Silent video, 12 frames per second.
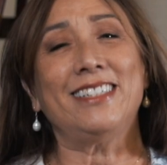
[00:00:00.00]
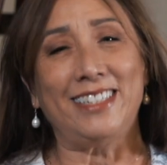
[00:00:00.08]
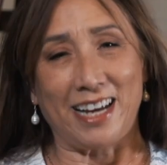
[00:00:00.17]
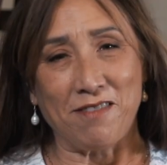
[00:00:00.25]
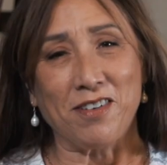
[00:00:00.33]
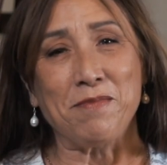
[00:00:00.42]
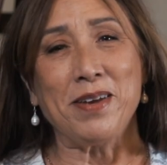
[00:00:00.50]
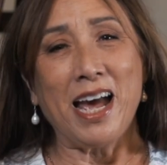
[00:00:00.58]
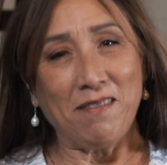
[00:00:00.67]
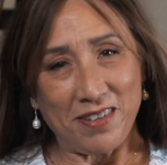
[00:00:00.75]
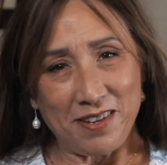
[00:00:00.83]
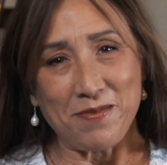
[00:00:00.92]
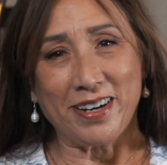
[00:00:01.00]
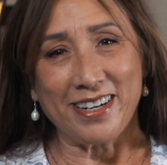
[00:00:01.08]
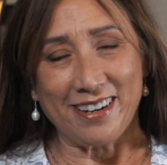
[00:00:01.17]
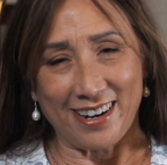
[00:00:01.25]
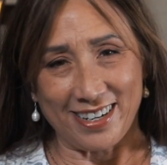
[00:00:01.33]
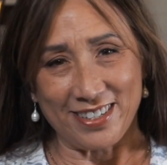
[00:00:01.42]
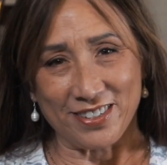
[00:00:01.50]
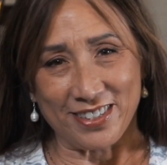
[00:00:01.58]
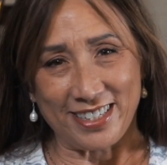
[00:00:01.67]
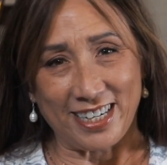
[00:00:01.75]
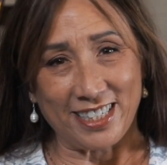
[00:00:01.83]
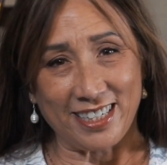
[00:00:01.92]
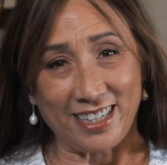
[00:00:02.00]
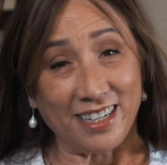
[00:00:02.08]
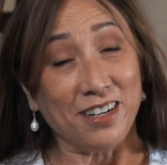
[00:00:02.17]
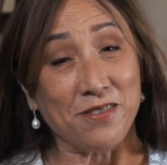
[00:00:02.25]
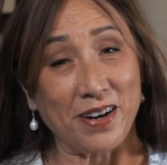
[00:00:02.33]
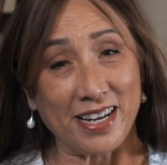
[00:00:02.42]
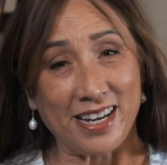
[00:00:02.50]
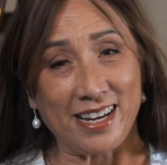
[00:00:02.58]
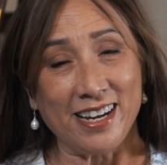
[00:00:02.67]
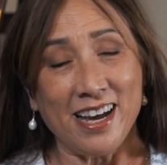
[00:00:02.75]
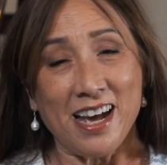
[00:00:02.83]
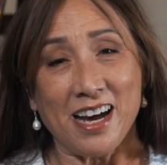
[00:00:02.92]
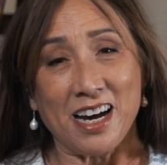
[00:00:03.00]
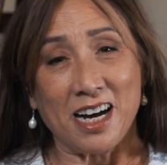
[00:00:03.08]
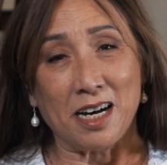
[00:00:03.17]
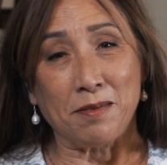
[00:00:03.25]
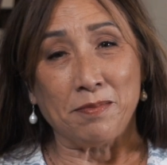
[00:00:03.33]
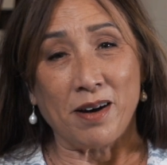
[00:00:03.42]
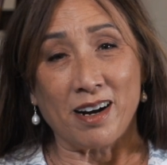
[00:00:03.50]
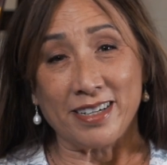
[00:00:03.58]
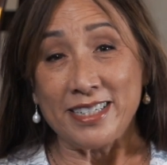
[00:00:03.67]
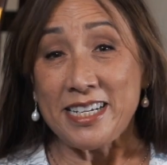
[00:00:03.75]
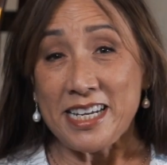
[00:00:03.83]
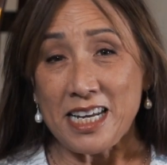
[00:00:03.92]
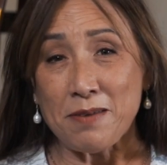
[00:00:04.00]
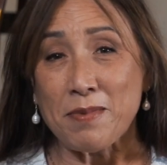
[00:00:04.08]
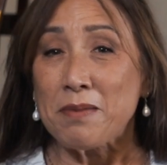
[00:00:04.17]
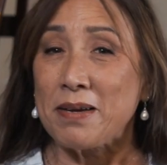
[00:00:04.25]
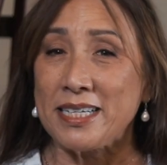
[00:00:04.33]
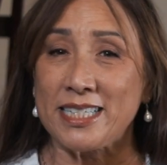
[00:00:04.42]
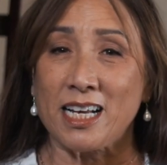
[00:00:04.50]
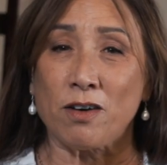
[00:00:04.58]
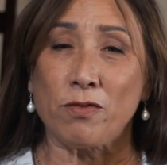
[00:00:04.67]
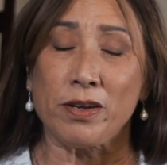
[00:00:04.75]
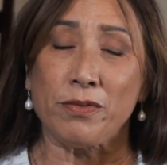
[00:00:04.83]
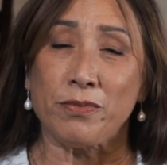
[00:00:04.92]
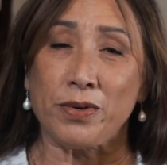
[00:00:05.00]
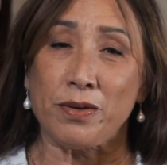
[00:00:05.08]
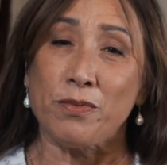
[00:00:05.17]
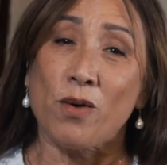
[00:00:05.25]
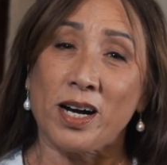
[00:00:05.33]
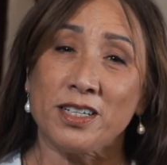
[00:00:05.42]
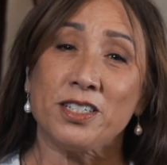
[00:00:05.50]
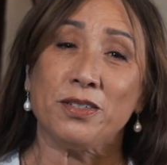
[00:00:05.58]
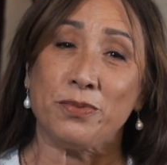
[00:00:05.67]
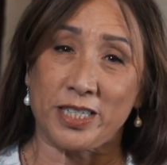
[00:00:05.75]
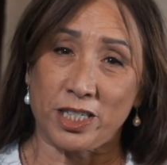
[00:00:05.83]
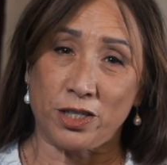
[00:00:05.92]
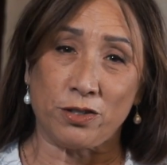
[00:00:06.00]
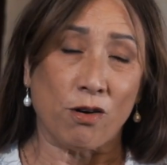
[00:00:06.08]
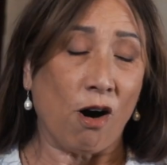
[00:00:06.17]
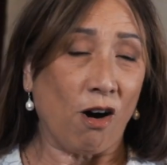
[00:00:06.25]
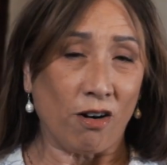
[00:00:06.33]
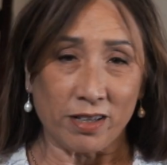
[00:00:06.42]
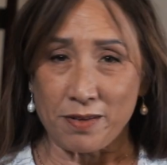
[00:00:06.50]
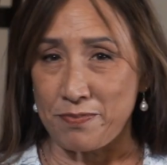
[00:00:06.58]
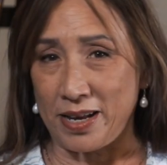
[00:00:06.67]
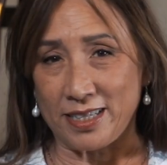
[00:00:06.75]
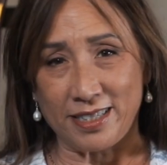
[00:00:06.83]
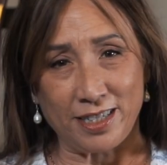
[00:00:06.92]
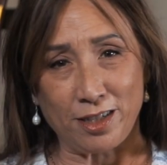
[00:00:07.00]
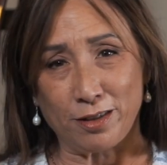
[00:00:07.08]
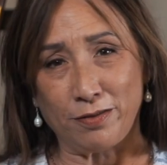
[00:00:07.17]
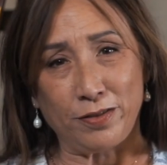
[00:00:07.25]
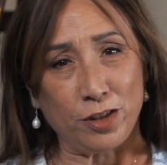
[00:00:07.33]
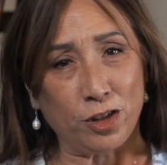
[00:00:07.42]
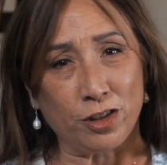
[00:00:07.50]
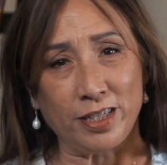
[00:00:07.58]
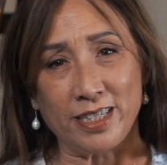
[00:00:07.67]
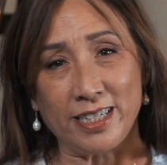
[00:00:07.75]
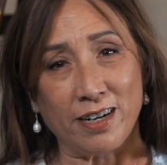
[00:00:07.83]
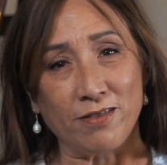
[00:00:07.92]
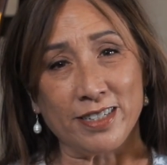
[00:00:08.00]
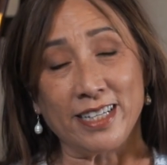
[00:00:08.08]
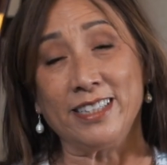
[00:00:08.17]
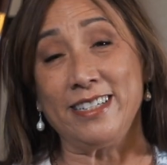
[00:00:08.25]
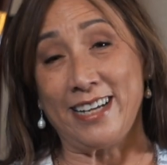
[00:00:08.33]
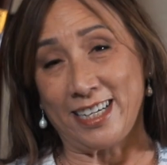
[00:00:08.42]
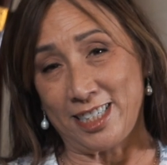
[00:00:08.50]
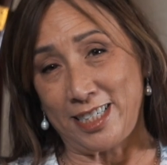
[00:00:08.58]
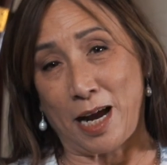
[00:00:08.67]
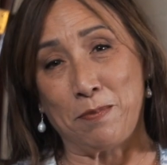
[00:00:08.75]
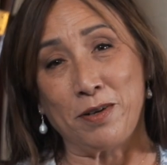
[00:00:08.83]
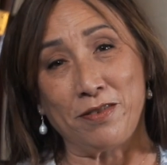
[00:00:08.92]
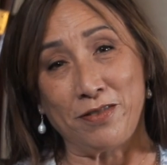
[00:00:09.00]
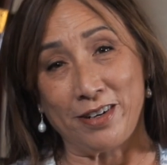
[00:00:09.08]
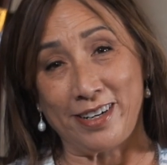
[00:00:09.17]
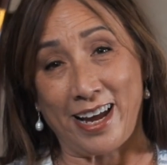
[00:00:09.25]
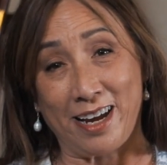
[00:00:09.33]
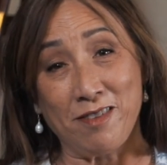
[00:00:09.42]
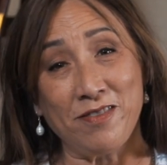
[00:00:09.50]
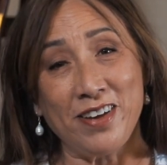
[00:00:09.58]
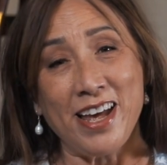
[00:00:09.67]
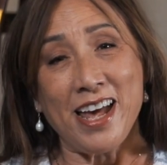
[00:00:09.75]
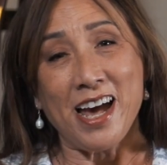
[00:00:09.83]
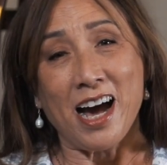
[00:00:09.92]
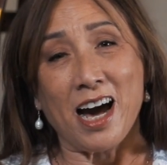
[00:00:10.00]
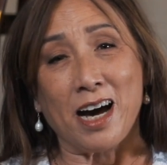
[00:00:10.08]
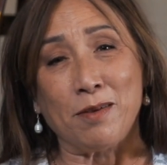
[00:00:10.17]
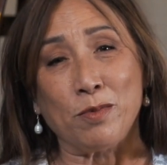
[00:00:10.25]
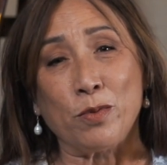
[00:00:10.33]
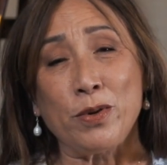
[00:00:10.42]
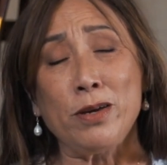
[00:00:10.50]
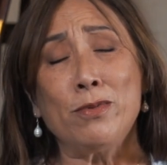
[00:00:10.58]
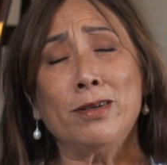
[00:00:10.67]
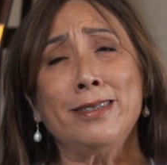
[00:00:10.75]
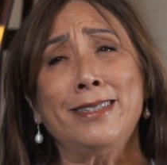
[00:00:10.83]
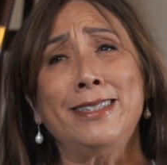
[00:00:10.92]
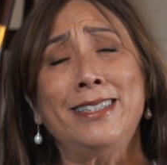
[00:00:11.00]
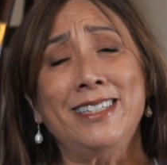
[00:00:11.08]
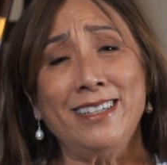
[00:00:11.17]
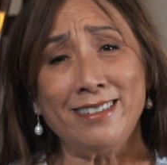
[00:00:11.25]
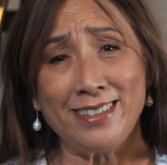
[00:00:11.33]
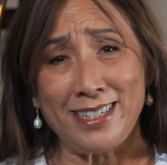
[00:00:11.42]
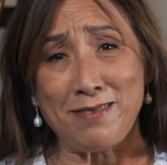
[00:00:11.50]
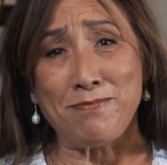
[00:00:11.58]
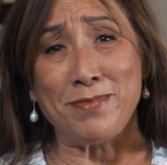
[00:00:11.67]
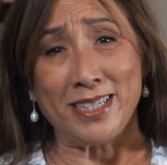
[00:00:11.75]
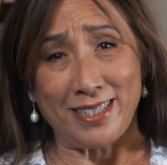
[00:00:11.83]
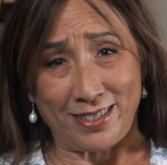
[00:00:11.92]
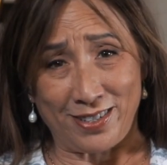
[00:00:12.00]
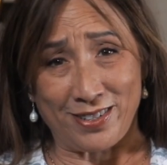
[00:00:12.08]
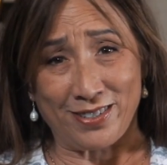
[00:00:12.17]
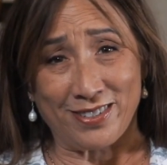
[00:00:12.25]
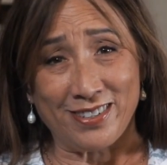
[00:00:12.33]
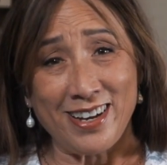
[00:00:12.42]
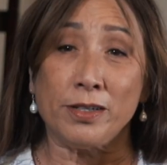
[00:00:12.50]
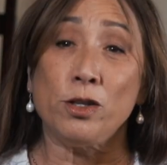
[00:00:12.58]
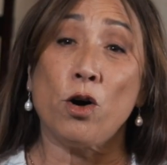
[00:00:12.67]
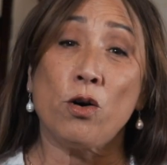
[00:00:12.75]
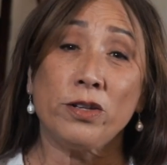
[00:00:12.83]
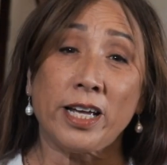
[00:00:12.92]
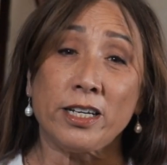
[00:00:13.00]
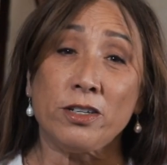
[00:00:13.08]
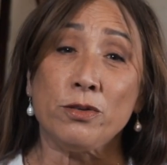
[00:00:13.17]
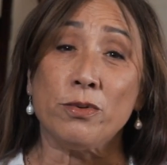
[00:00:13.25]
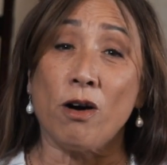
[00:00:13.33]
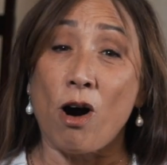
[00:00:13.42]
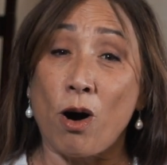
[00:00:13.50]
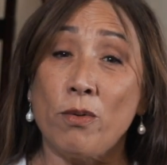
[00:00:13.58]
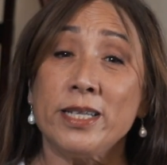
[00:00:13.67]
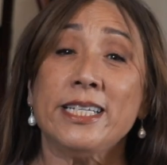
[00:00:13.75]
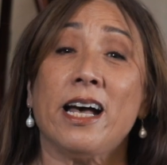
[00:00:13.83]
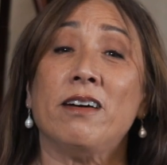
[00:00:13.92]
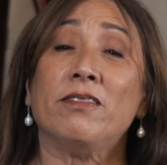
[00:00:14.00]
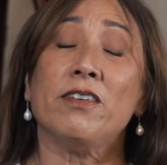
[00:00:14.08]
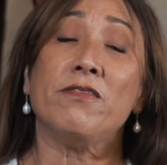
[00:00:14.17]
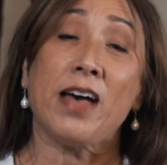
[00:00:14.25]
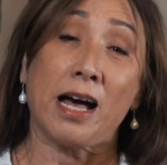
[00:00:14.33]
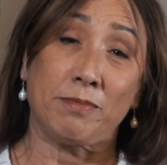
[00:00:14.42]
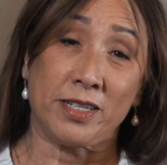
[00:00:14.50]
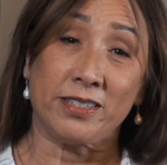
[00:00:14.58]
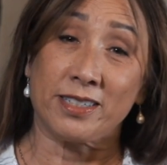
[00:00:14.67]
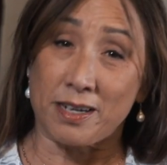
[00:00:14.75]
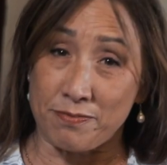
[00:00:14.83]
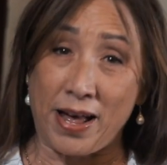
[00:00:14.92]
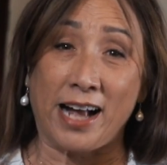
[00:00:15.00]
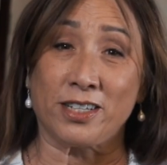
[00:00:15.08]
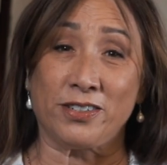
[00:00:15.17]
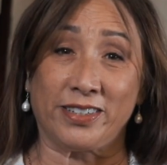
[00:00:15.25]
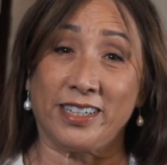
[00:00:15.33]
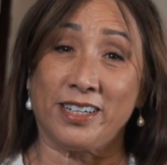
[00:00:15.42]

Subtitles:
Jeff, on behalf of the American Heart Association in Hawaii, our team and myself, we want to wish you all the best in your future endeavors and the next chapter of your life. We will dearly miss you. Know that you will always have a family to come back to in